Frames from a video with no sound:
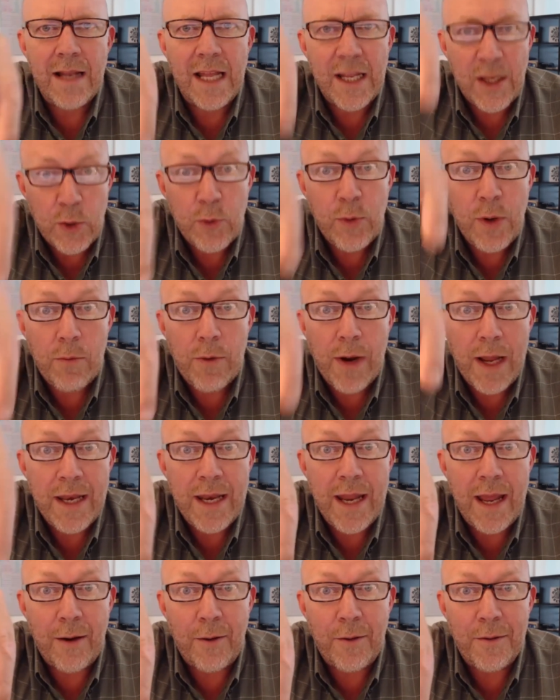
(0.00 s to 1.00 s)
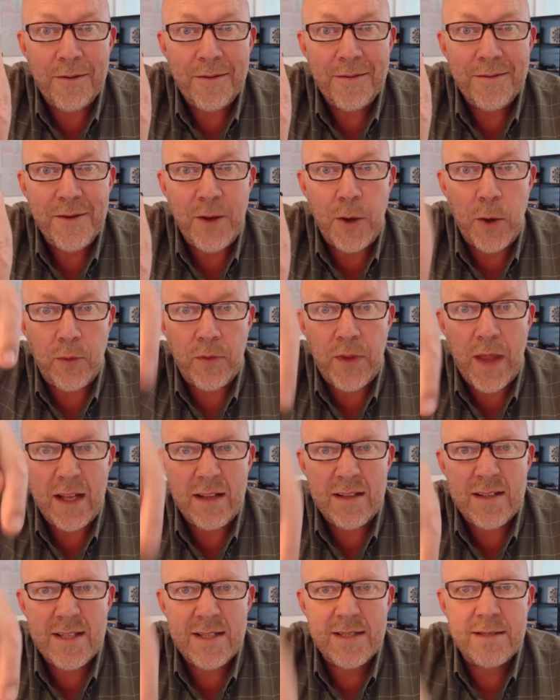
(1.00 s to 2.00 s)
Like, do it right now.
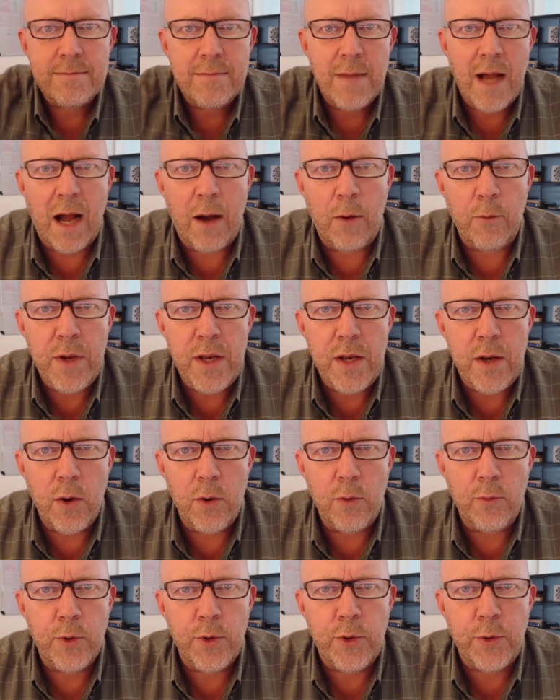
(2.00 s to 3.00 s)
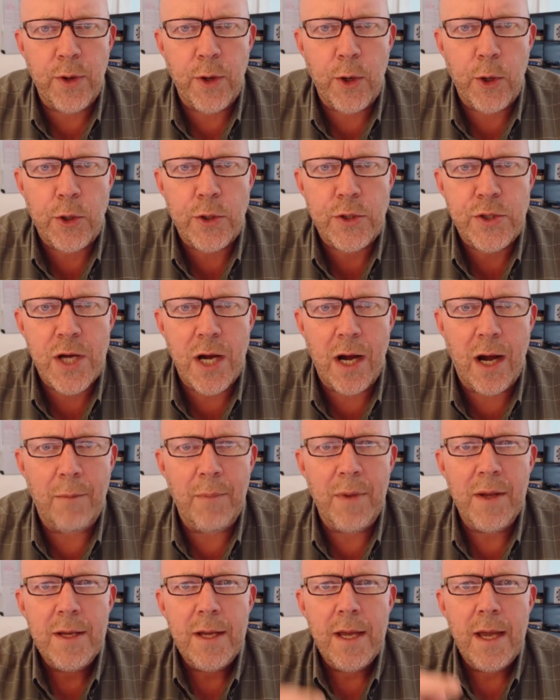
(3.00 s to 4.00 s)
That's how we know we're doing a good
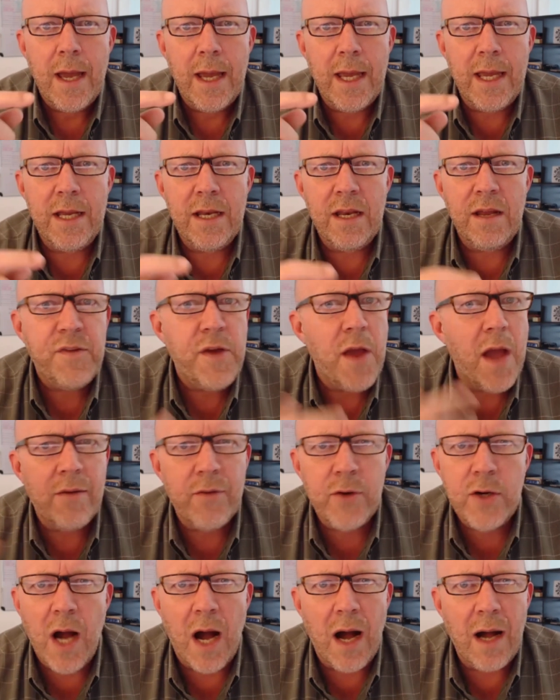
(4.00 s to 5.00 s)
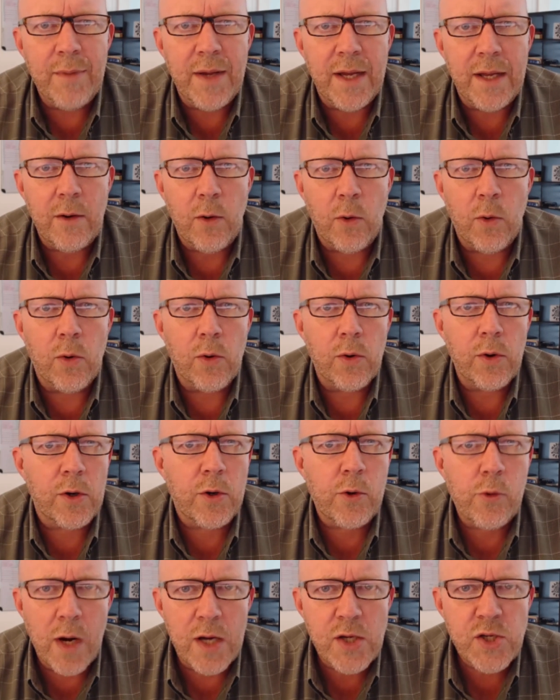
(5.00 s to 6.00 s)
job. And if you have a comment or a
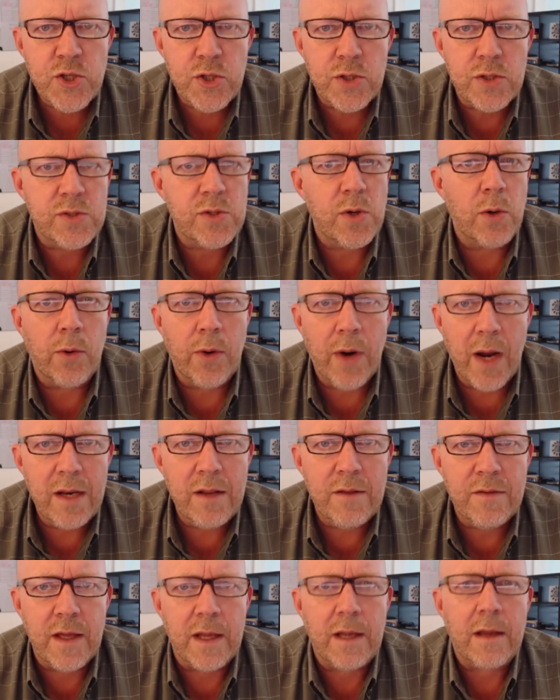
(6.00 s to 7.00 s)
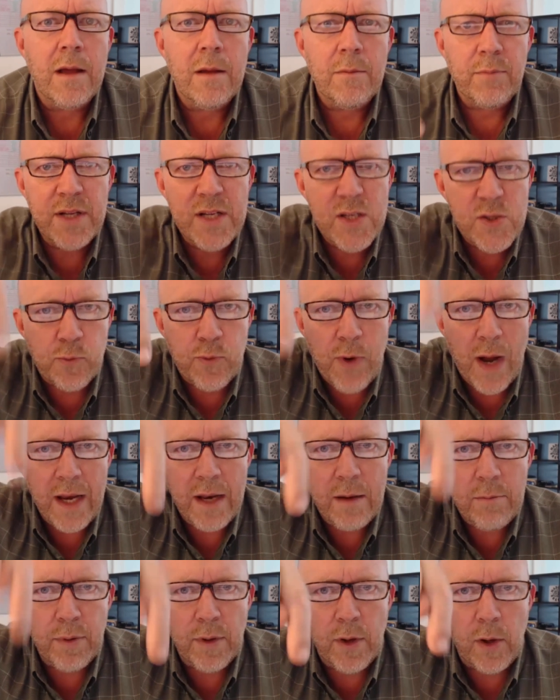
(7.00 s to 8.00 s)
question or anything, please write
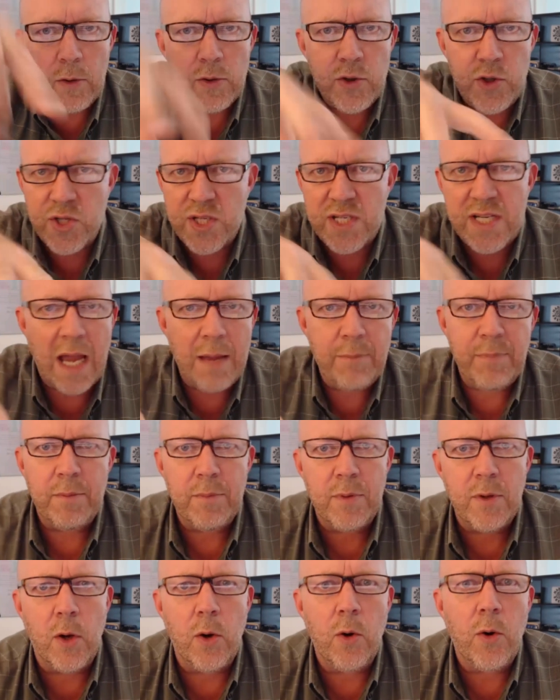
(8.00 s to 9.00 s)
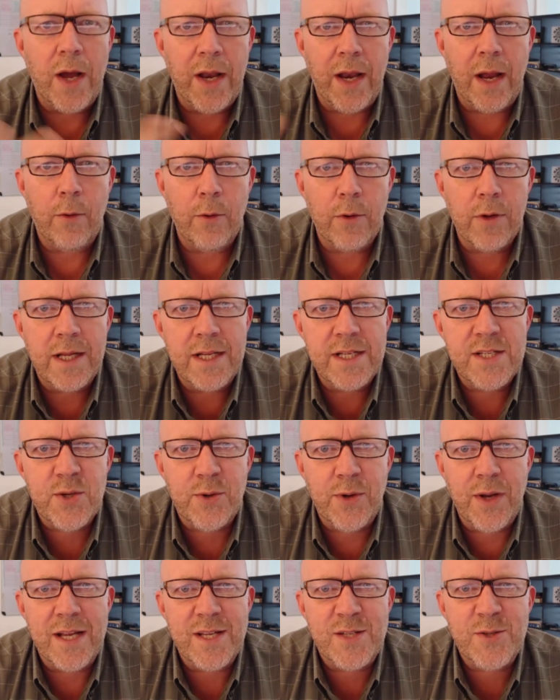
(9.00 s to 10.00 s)
it below. Just type it below and I will
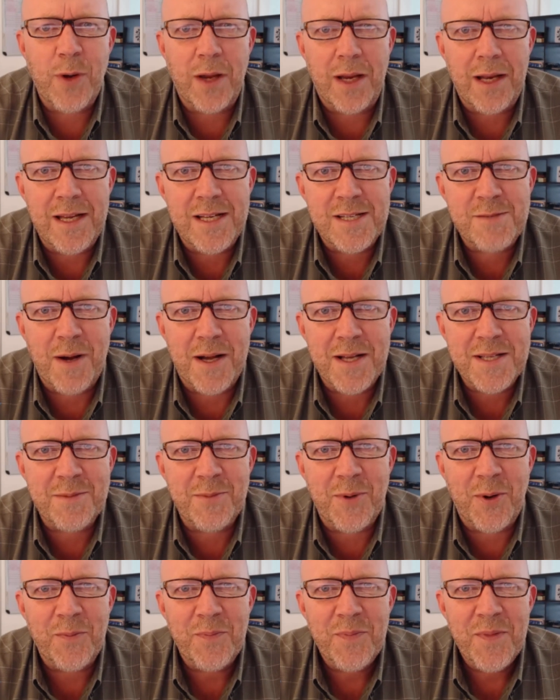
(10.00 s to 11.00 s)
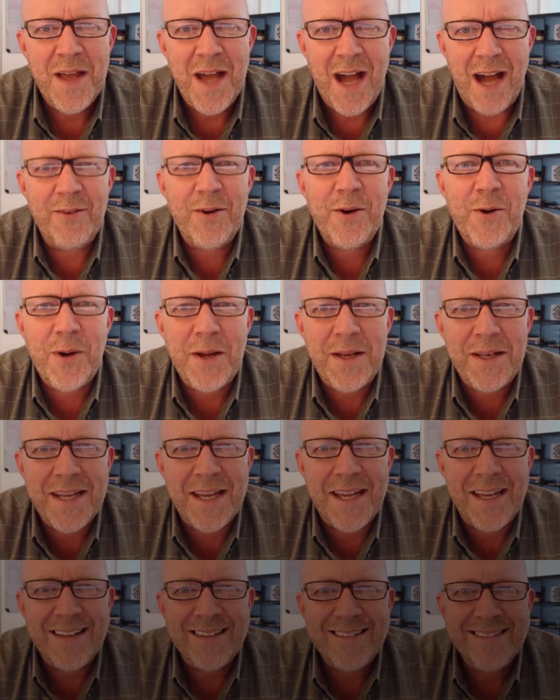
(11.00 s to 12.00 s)
answer it as quickly as possible. Have a great
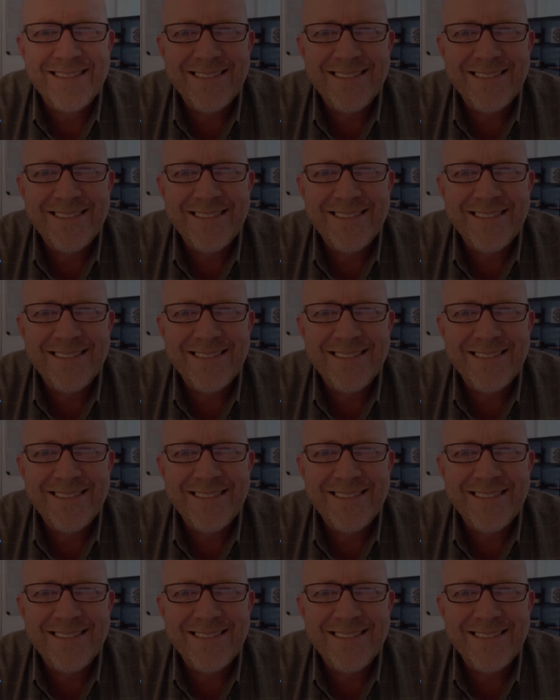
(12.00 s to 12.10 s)
day.